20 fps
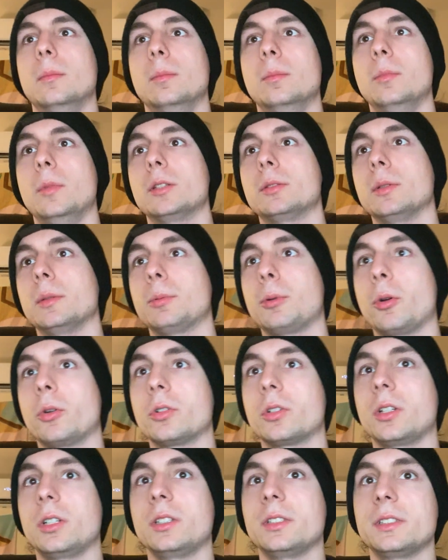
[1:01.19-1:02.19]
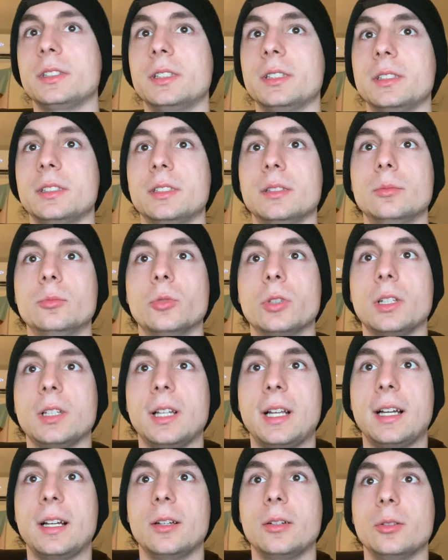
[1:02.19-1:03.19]
multiple protocol system would
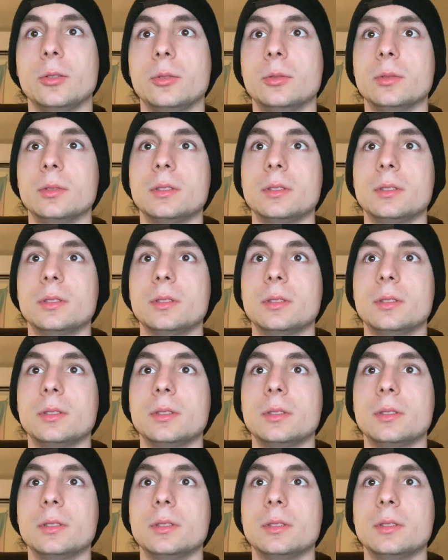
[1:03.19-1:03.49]
allow